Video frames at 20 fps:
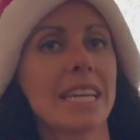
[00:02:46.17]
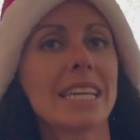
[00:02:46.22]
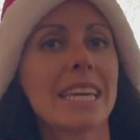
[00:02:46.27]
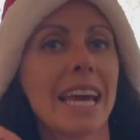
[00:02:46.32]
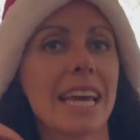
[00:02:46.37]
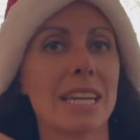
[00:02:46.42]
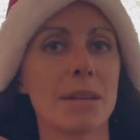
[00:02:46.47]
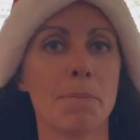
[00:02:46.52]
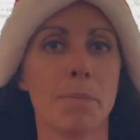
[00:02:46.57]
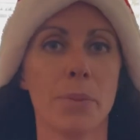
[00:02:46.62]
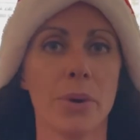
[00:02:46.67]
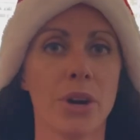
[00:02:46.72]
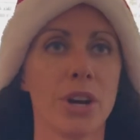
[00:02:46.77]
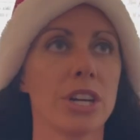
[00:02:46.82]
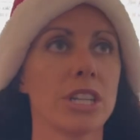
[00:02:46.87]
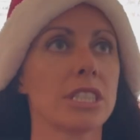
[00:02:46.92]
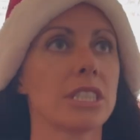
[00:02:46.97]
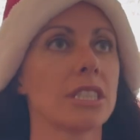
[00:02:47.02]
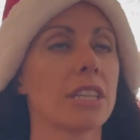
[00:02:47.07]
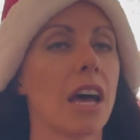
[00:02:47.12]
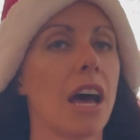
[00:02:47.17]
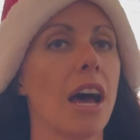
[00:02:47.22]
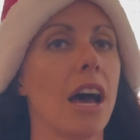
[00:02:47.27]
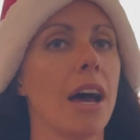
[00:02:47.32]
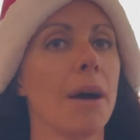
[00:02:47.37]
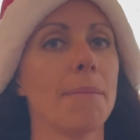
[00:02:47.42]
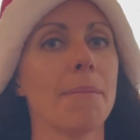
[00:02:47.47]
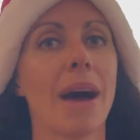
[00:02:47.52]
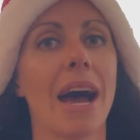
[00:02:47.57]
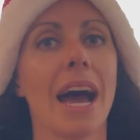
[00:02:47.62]
get books.
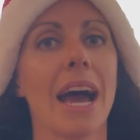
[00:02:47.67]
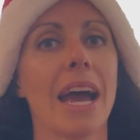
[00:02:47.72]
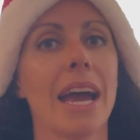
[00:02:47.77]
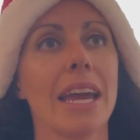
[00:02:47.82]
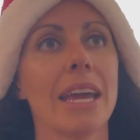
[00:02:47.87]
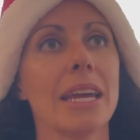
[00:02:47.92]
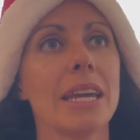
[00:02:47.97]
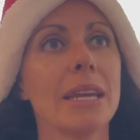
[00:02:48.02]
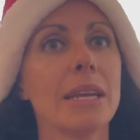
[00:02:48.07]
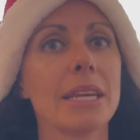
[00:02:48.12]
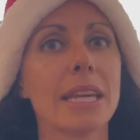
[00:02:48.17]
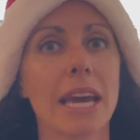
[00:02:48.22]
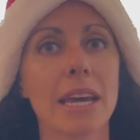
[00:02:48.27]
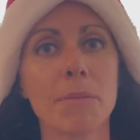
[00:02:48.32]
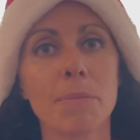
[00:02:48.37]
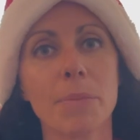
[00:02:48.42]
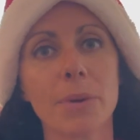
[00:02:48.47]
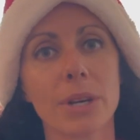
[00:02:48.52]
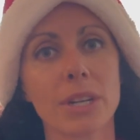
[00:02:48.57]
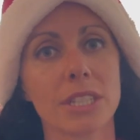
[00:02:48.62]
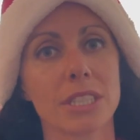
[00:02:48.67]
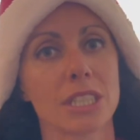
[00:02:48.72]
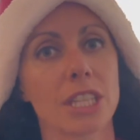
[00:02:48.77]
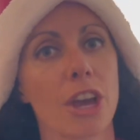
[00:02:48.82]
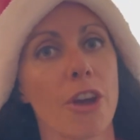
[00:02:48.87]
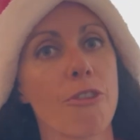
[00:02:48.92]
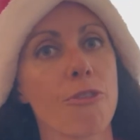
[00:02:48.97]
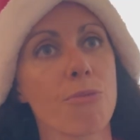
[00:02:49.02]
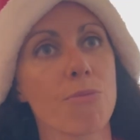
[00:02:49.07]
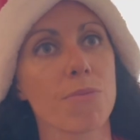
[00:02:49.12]
I get books.
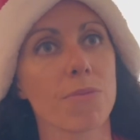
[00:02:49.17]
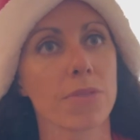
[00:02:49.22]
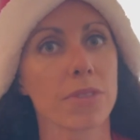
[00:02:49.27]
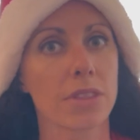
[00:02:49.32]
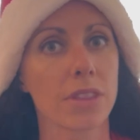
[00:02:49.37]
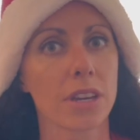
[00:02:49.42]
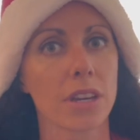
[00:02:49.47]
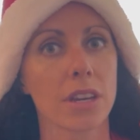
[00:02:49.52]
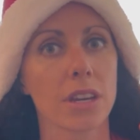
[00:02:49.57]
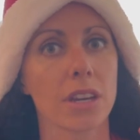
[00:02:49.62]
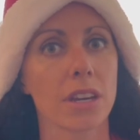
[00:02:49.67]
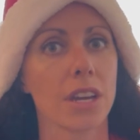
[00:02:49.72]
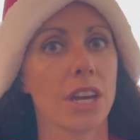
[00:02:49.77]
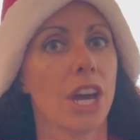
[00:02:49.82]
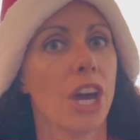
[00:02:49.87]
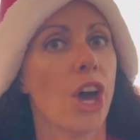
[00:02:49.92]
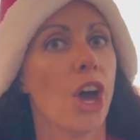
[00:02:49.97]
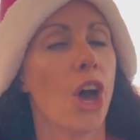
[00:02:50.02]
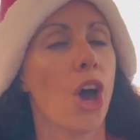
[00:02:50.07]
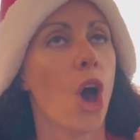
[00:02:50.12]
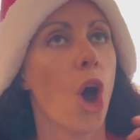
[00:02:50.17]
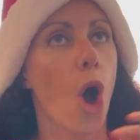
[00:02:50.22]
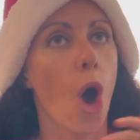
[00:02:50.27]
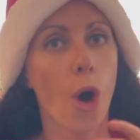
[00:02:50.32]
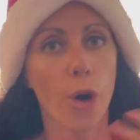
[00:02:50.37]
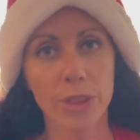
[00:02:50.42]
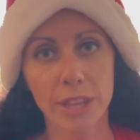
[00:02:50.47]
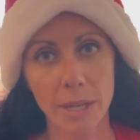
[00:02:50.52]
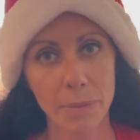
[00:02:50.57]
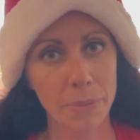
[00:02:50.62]
The
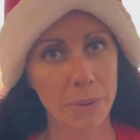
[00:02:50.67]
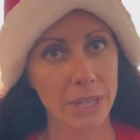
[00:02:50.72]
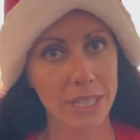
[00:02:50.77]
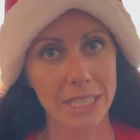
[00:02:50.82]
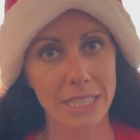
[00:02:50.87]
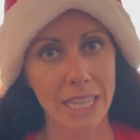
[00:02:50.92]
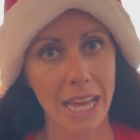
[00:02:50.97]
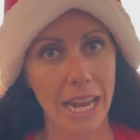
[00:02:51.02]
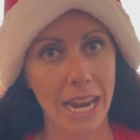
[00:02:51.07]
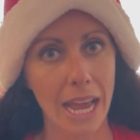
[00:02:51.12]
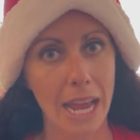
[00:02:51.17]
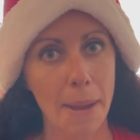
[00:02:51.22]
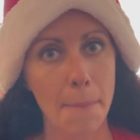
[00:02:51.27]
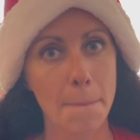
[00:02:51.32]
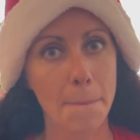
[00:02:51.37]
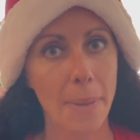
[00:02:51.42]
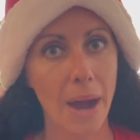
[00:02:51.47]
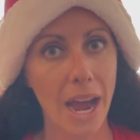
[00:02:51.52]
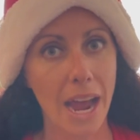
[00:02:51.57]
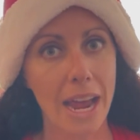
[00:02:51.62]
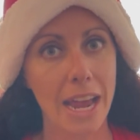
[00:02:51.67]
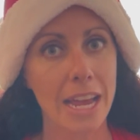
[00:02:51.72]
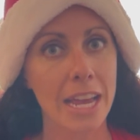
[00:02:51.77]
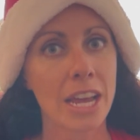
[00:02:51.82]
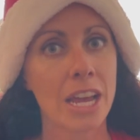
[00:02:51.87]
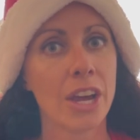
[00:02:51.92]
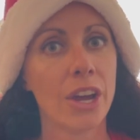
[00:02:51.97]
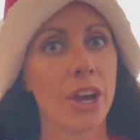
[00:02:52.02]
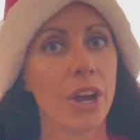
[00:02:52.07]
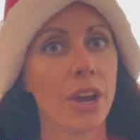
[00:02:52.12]
only books that I buy
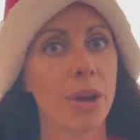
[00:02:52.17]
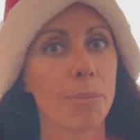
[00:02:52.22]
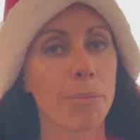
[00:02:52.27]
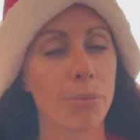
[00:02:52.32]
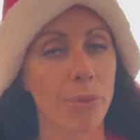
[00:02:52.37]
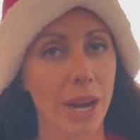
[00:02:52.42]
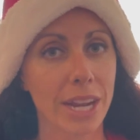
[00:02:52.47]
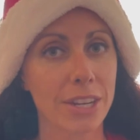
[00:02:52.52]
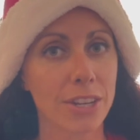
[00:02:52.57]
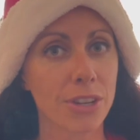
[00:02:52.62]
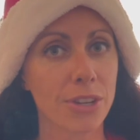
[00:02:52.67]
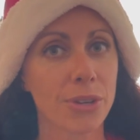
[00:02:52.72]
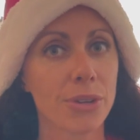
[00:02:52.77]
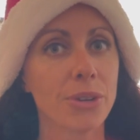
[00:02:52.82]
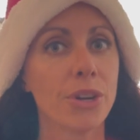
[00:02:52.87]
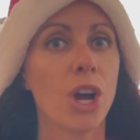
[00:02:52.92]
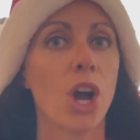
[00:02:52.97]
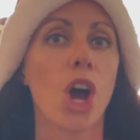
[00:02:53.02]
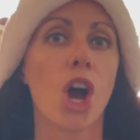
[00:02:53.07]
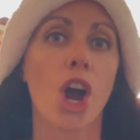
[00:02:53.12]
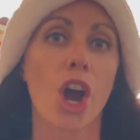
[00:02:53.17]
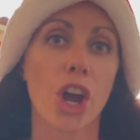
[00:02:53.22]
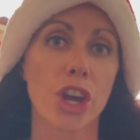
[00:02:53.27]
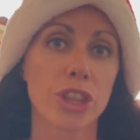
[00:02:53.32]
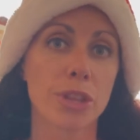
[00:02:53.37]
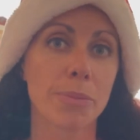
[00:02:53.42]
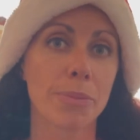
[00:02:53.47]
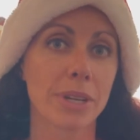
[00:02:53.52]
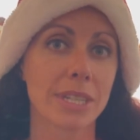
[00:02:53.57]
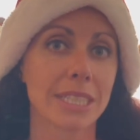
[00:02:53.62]
brand new are
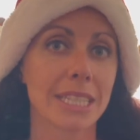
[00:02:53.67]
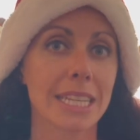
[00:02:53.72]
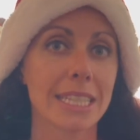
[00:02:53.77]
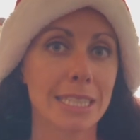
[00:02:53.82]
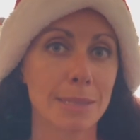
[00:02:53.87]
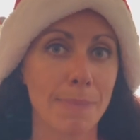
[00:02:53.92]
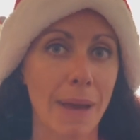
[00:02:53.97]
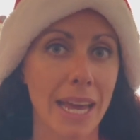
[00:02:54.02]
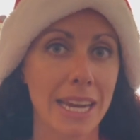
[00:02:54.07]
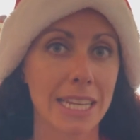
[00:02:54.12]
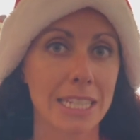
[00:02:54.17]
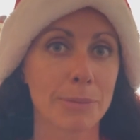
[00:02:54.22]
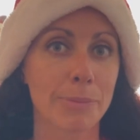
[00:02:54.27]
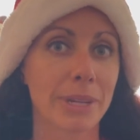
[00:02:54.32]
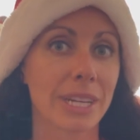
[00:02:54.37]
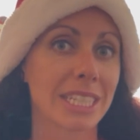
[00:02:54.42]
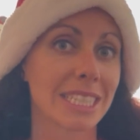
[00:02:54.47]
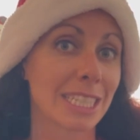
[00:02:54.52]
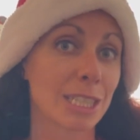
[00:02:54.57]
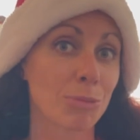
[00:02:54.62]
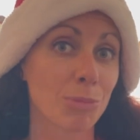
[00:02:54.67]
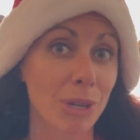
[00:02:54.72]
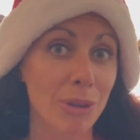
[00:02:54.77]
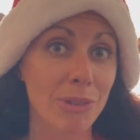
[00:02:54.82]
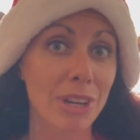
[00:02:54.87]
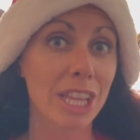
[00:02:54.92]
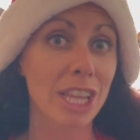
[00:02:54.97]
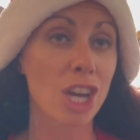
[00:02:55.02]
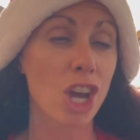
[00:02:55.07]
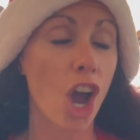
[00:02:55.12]
the books in Spanish, because it's
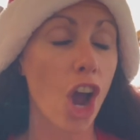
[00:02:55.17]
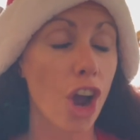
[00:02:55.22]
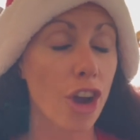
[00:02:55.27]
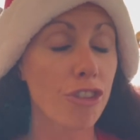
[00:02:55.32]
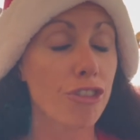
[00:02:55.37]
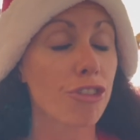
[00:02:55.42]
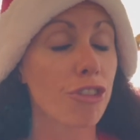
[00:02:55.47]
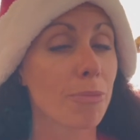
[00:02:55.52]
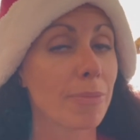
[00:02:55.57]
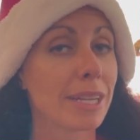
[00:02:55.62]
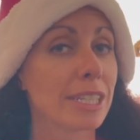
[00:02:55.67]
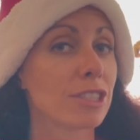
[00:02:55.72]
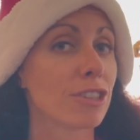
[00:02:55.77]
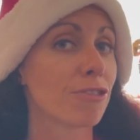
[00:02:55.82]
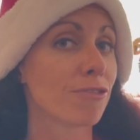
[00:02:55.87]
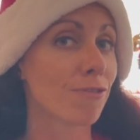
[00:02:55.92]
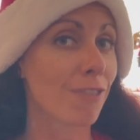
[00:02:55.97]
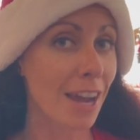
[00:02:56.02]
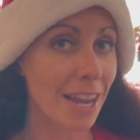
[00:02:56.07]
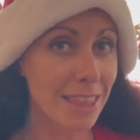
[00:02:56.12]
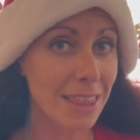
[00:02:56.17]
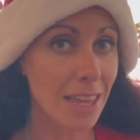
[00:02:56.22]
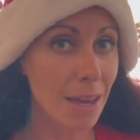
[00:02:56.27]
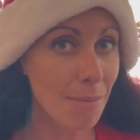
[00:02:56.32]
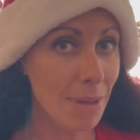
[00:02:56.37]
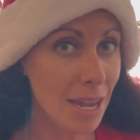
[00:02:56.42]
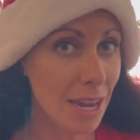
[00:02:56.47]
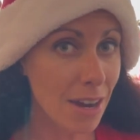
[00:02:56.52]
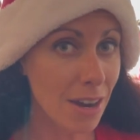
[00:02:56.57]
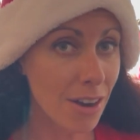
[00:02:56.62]
really hard for me to find
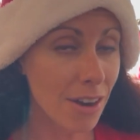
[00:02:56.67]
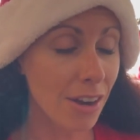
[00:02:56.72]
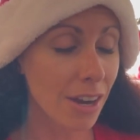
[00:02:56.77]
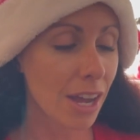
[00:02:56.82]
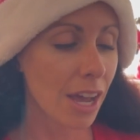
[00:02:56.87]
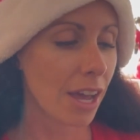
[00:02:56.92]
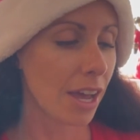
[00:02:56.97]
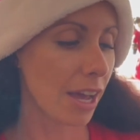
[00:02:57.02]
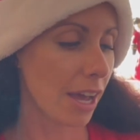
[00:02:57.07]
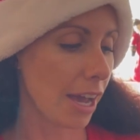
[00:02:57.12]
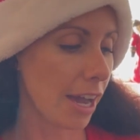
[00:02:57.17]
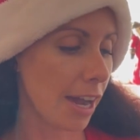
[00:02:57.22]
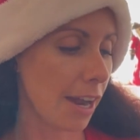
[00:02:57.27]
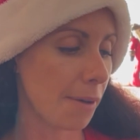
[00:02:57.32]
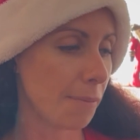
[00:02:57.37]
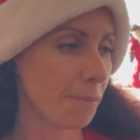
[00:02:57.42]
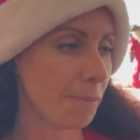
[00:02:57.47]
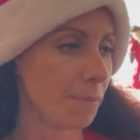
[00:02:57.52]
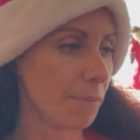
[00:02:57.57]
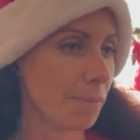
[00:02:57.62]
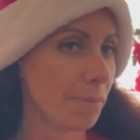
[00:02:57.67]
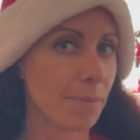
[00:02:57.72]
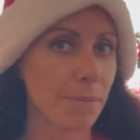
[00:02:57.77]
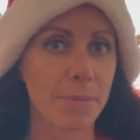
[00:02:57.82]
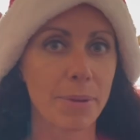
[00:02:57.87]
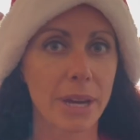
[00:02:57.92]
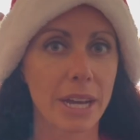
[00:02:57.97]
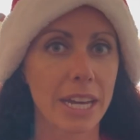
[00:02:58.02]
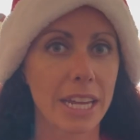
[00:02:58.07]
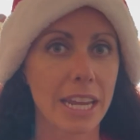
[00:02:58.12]
them here.
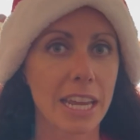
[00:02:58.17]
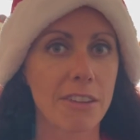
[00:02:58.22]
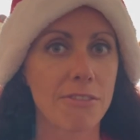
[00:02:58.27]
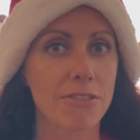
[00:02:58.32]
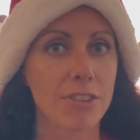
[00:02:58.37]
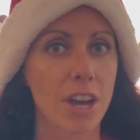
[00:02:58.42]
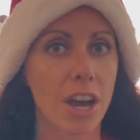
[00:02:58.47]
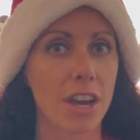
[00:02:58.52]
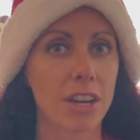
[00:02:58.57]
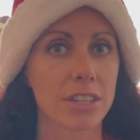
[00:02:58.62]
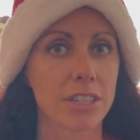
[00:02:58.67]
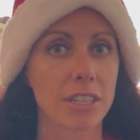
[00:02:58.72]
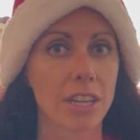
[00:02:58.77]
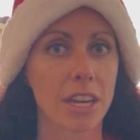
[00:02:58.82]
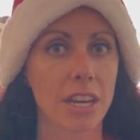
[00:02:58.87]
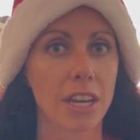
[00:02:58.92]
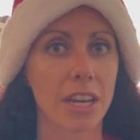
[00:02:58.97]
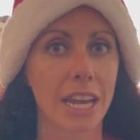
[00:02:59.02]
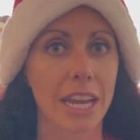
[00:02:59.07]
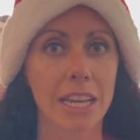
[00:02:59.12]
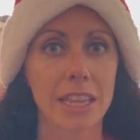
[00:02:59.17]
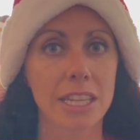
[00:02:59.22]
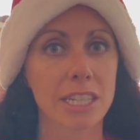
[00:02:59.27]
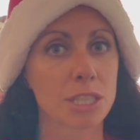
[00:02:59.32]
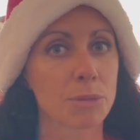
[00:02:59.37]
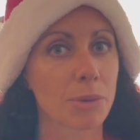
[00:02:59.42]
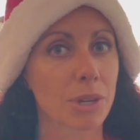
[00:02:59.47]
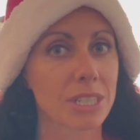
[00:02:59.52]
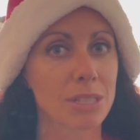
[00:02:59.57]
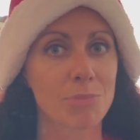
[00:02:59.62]
But if not, the
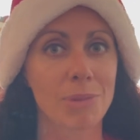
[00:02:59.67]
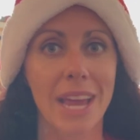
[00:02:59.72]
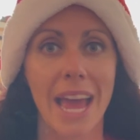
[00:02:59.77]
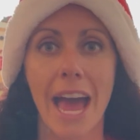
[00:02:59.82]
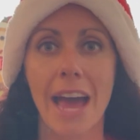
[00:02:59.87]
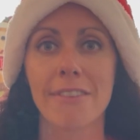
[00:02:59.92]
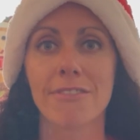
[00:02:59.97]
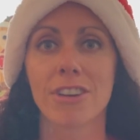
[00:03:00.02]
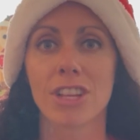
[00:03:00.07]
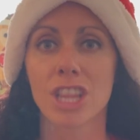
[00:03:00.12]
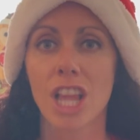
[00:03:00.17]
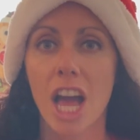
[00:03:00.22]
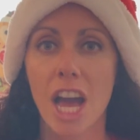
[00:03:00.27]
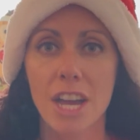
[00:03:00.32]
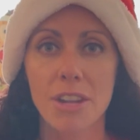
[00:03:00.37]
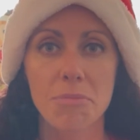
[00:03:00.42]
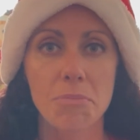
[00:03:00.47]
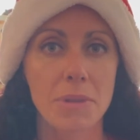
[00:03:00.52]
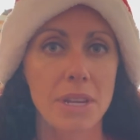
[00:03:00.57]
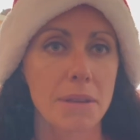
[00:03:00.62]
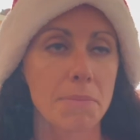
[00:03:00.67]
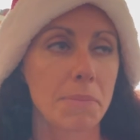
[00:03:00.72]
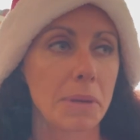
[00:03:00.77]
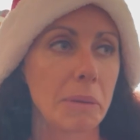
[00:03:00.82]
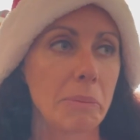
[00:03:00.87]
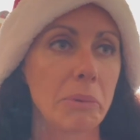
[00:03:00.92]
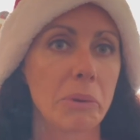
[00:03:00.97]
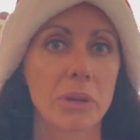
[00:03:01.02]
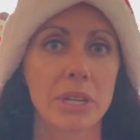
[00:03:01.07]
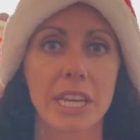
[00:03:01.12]
English books, we have a lot.
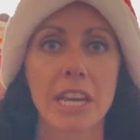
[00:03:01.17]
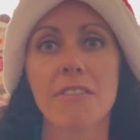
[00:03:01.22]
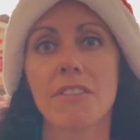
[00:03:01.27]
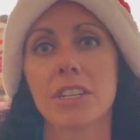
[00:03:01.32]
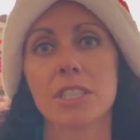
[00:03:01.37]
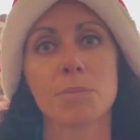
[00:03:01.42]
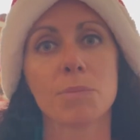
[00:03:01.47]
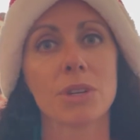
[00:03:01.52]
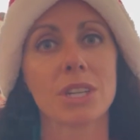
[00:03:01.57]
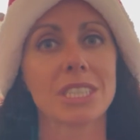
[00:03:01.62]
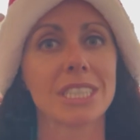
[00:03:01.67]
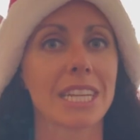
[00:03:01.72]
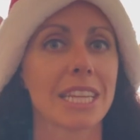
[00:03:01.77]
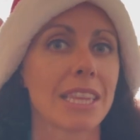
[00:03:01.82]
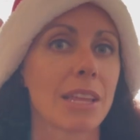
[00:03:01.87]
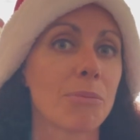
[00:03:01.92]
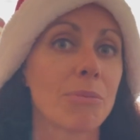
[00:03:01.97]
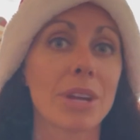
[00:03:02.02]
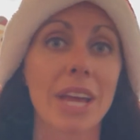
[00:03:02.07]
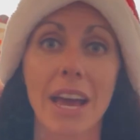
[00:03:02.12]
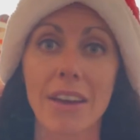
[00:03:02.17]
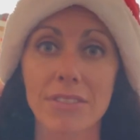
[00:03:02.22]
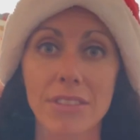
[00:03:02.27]
People give us books, and then we have